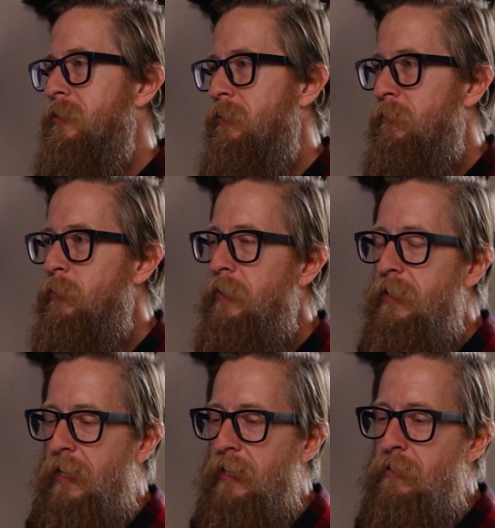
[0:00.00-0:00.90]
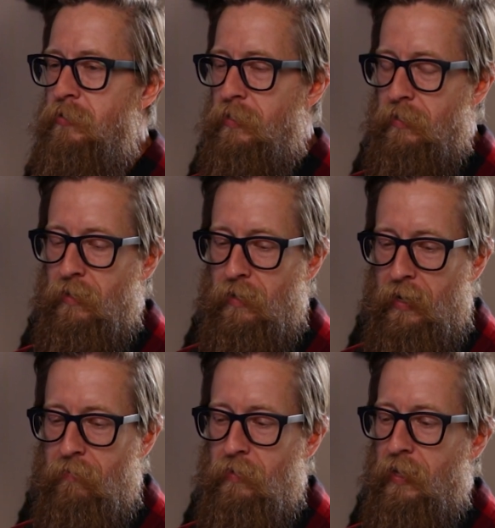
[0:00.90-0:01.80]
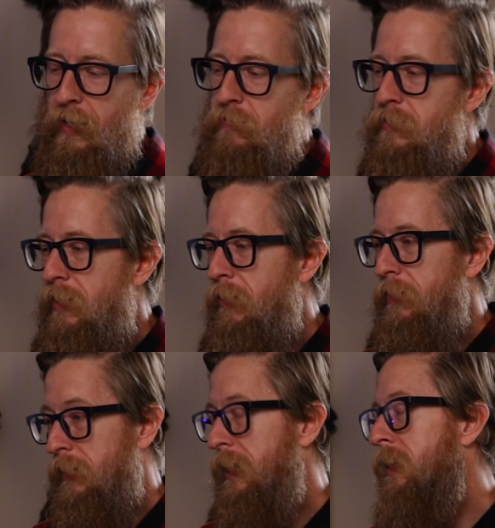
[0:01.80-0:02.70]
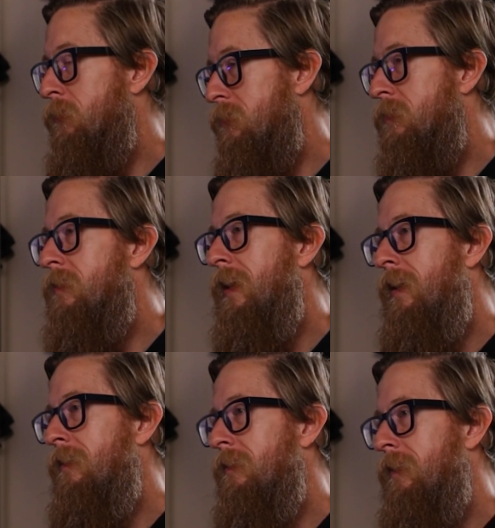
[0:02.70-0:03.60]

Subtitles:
So if you engage in have a lifestyle that caters to that,